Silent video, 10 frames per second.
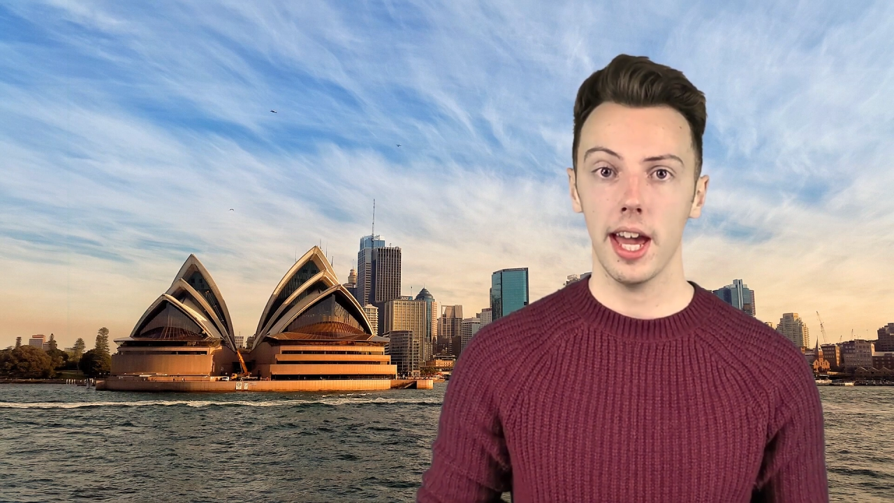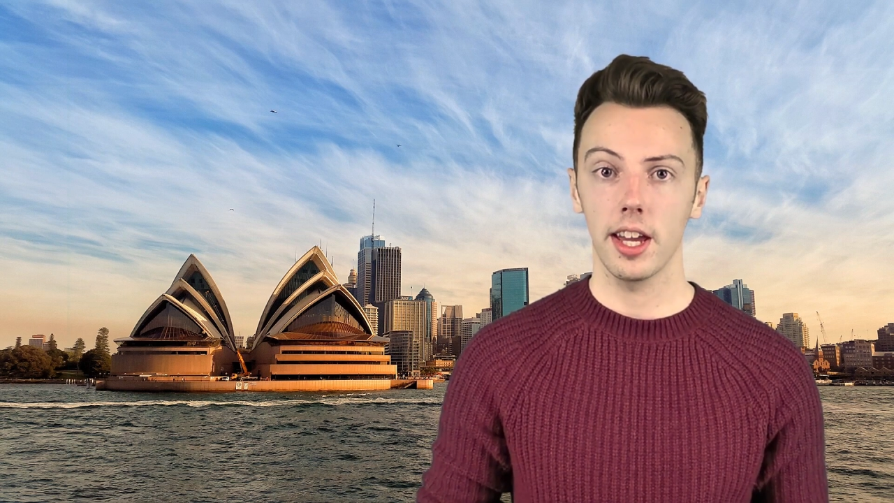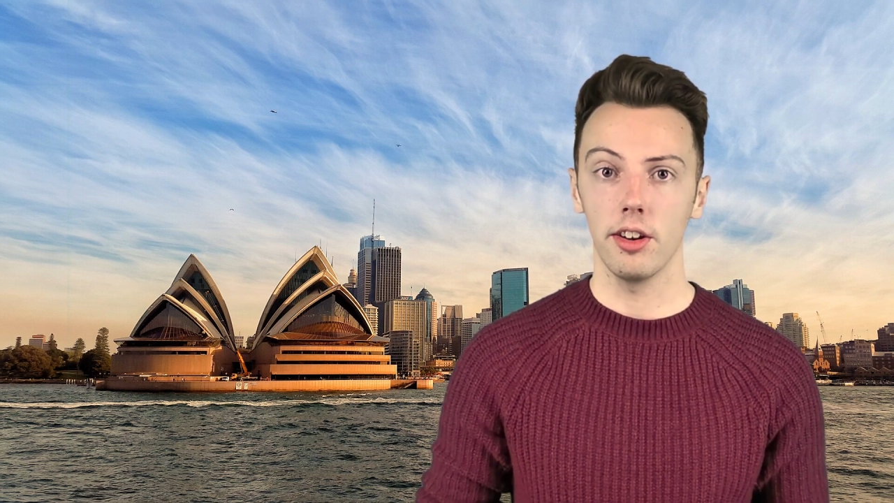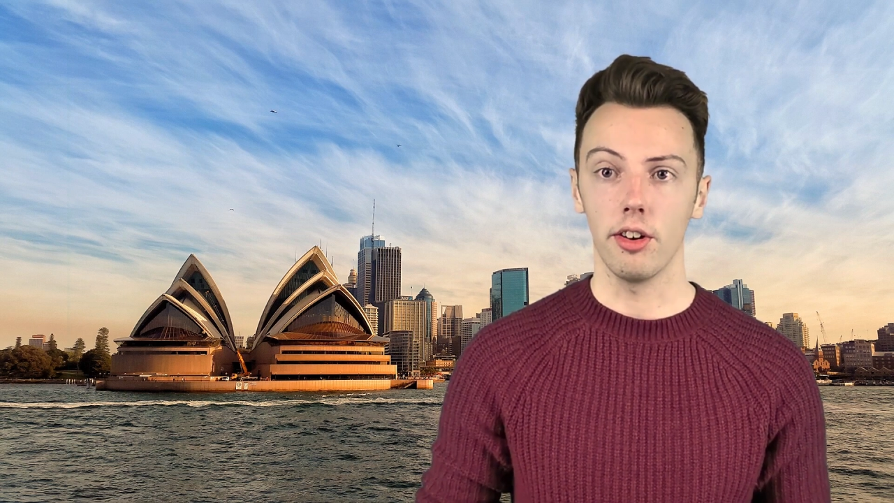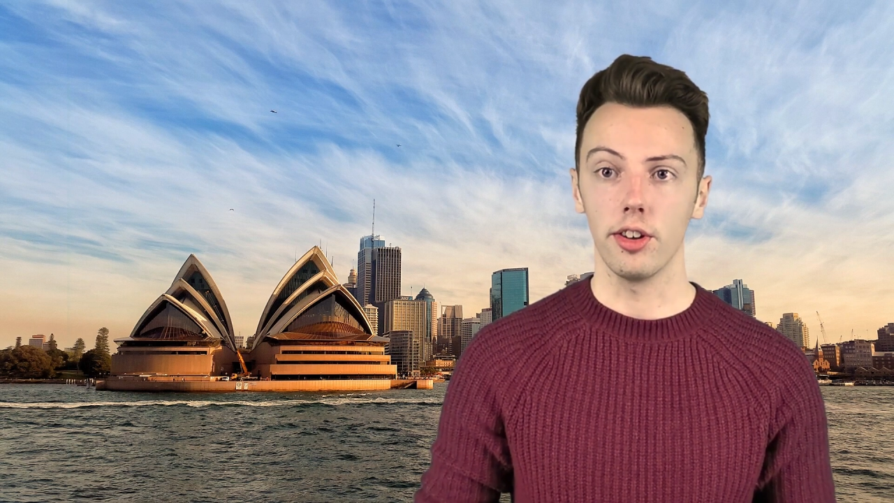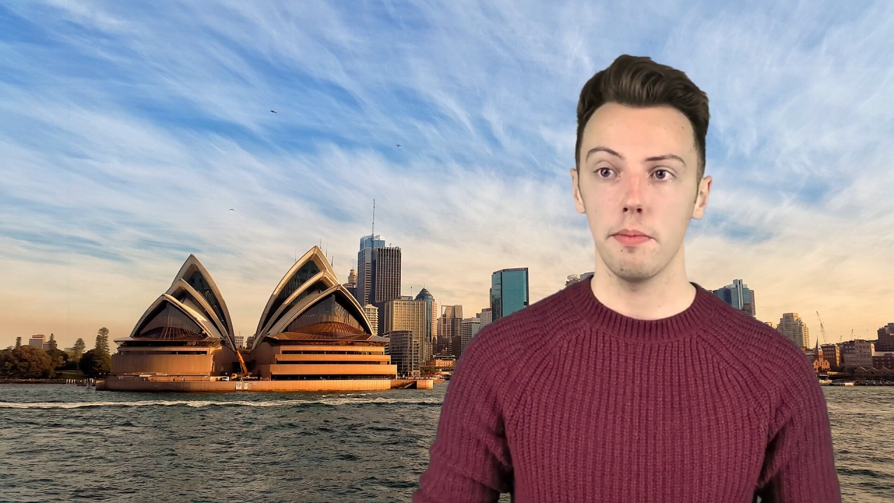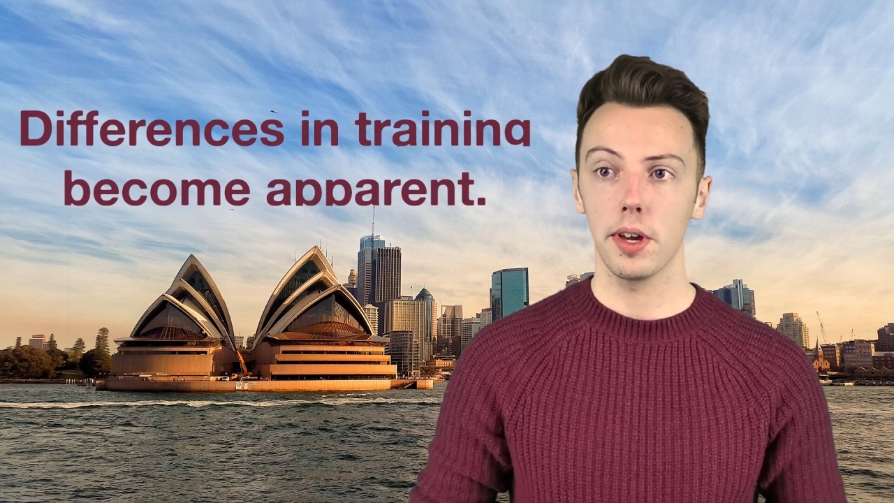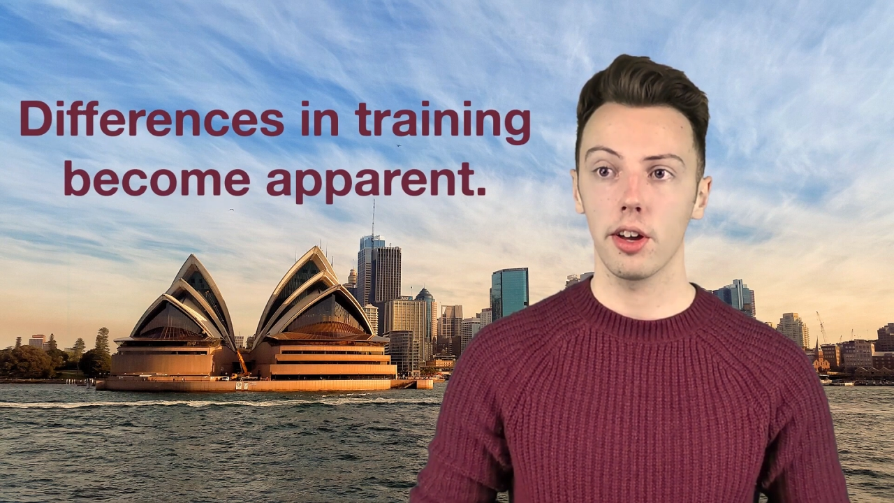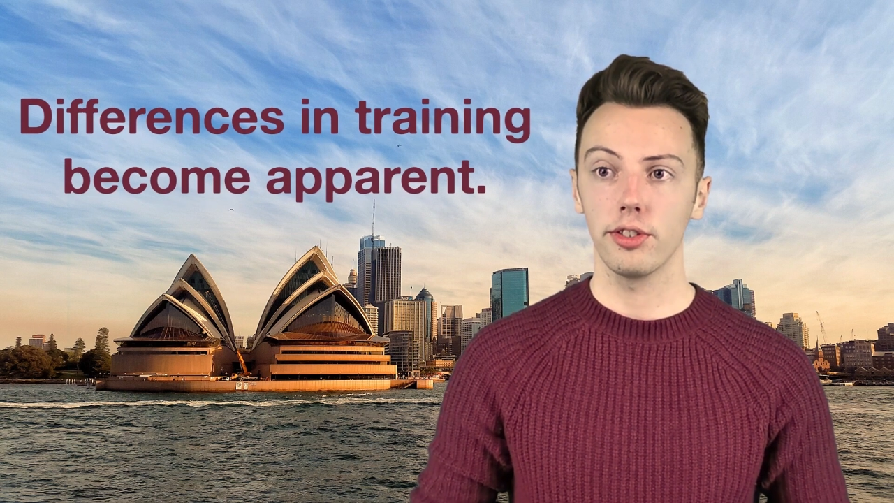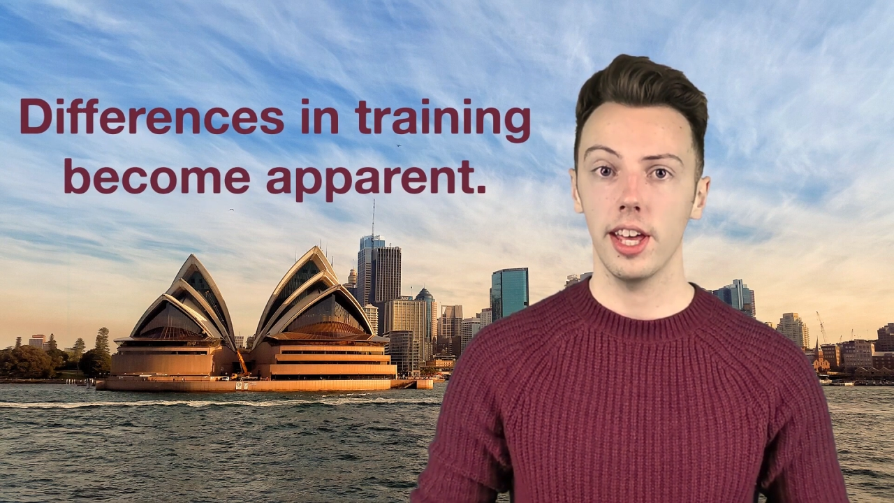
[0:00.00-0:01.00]
pecking order
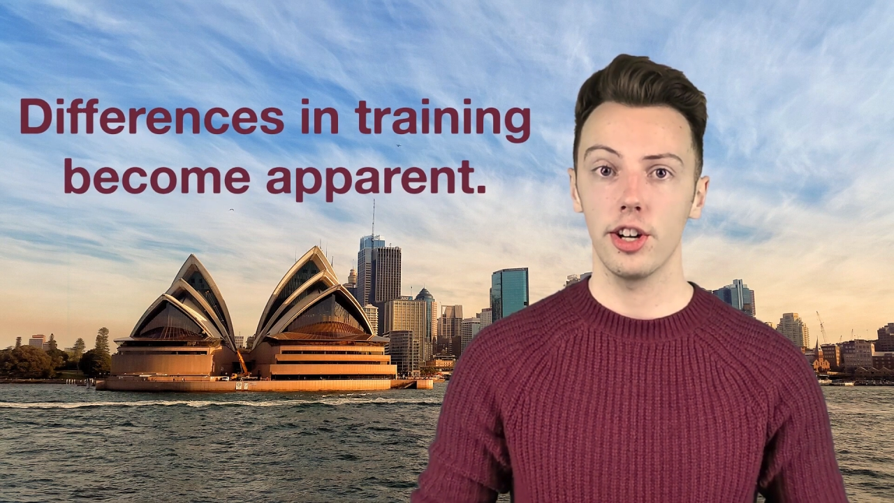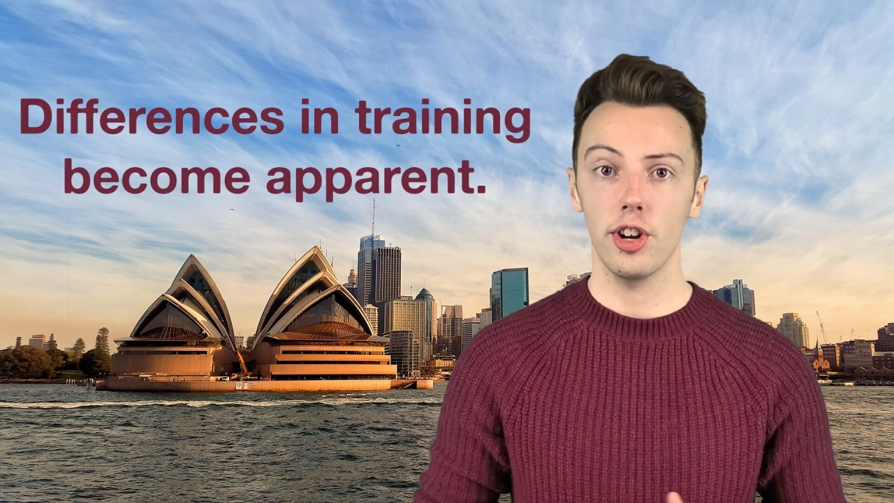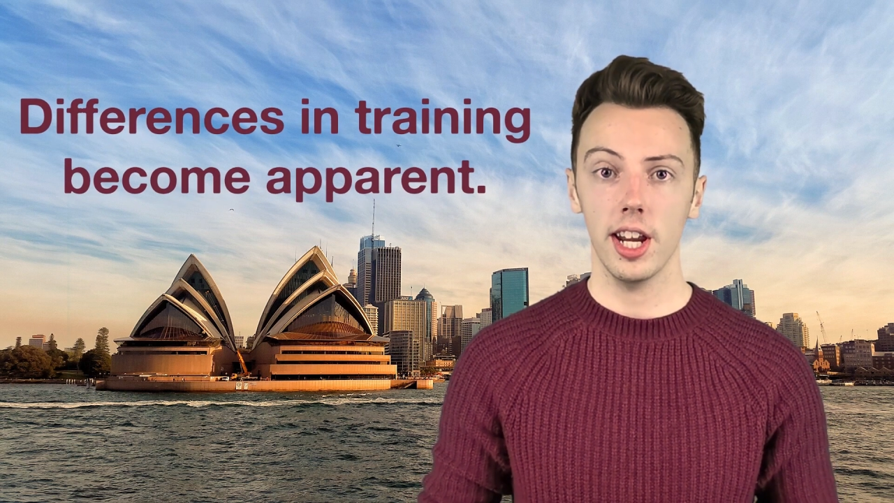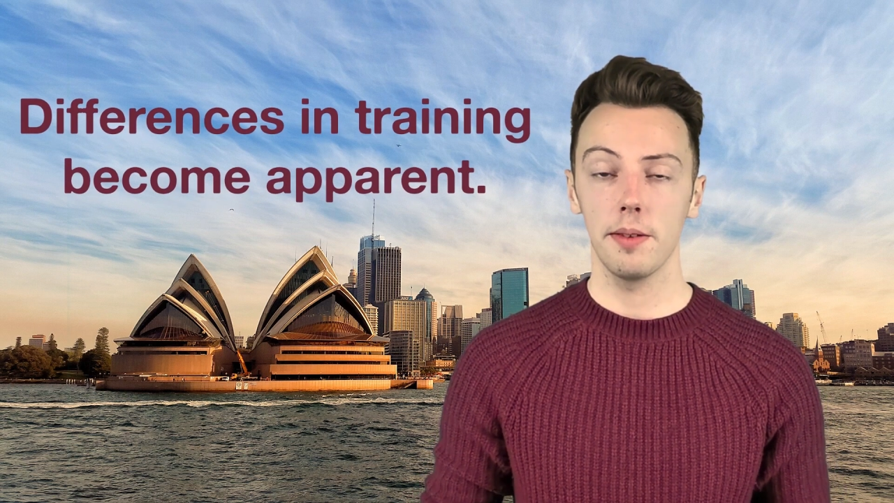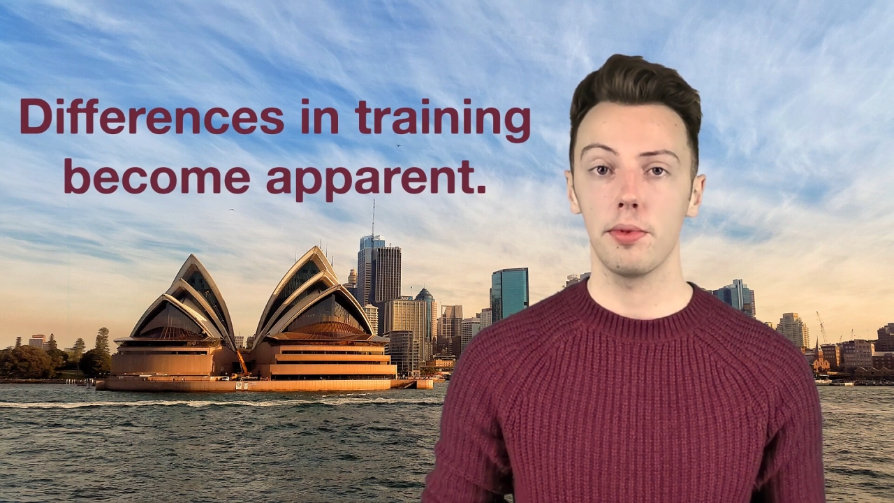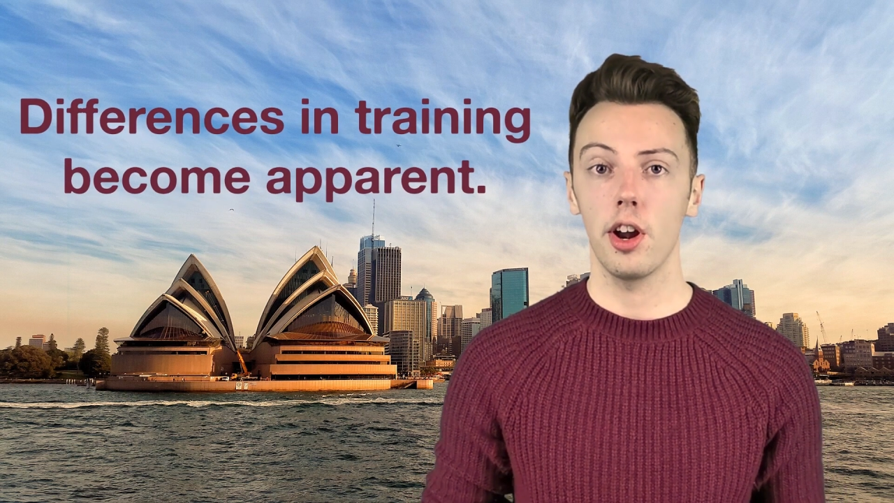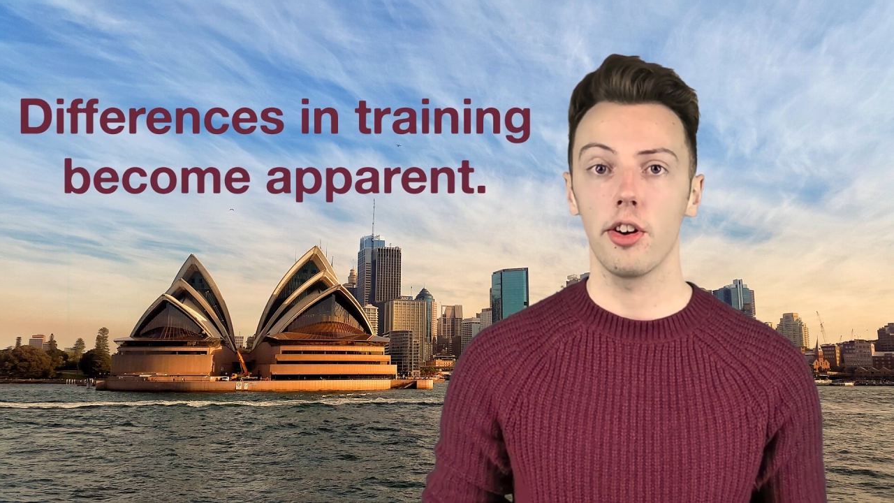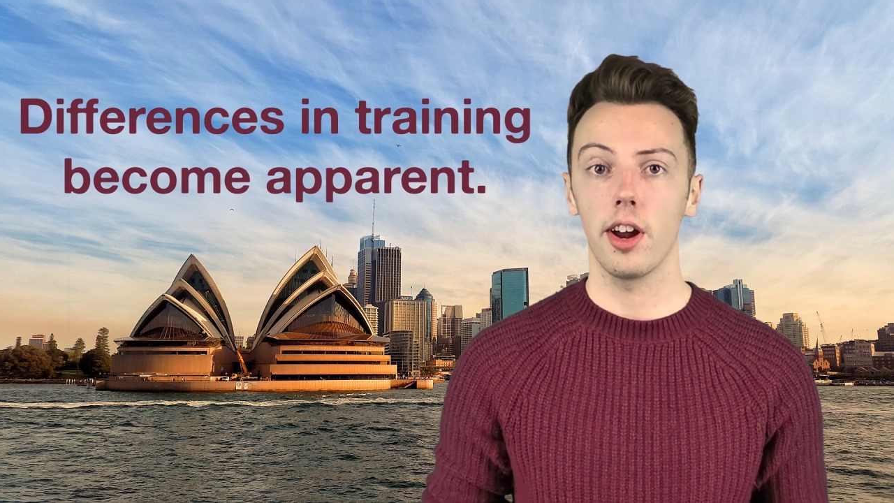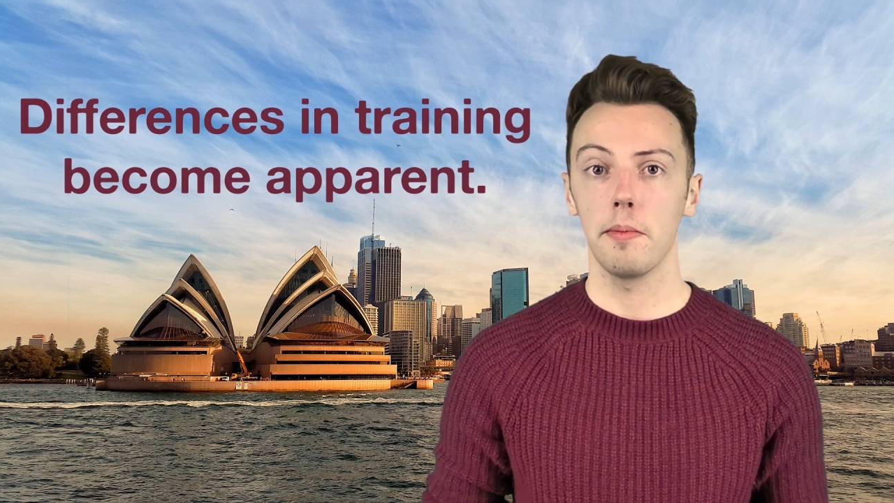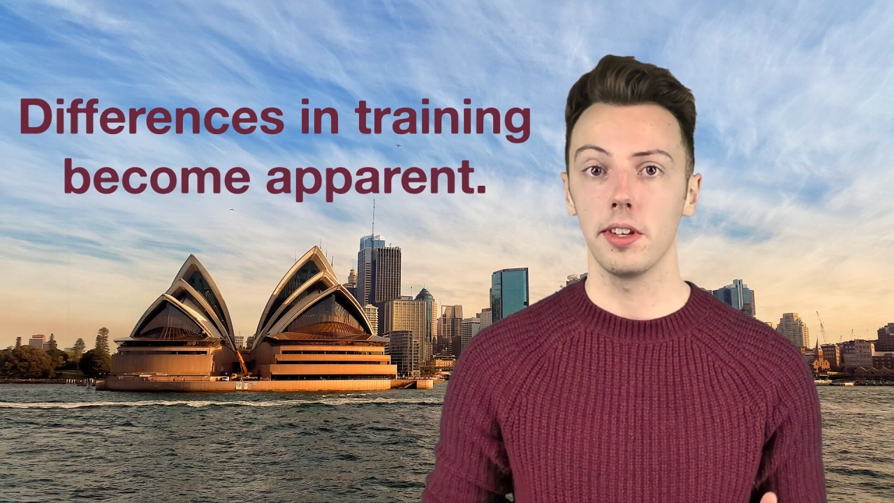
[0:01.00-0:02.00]
because their training
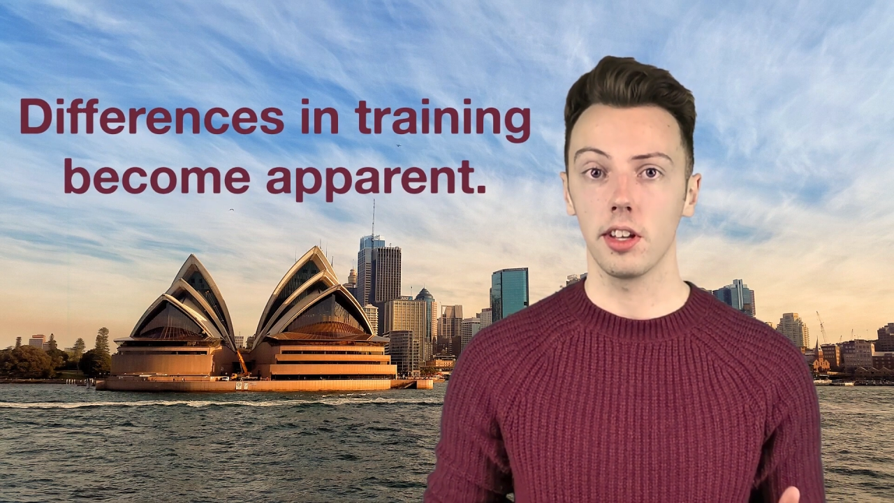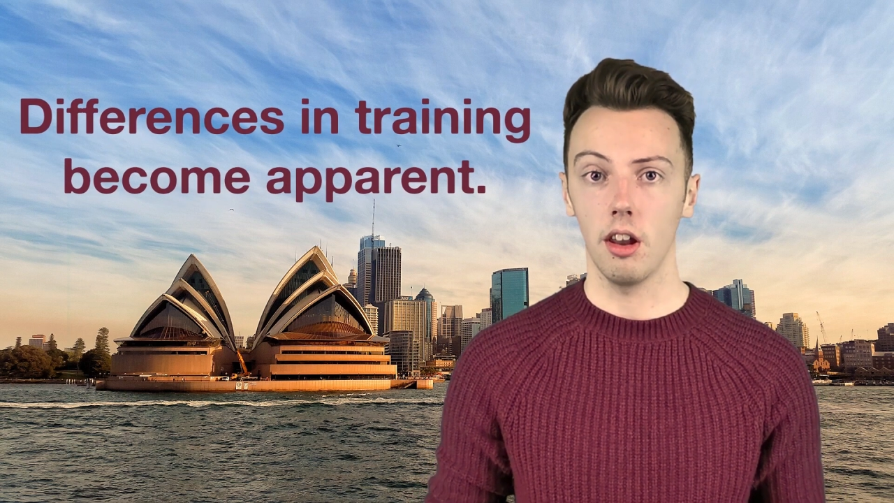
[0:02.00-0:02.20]
programme is a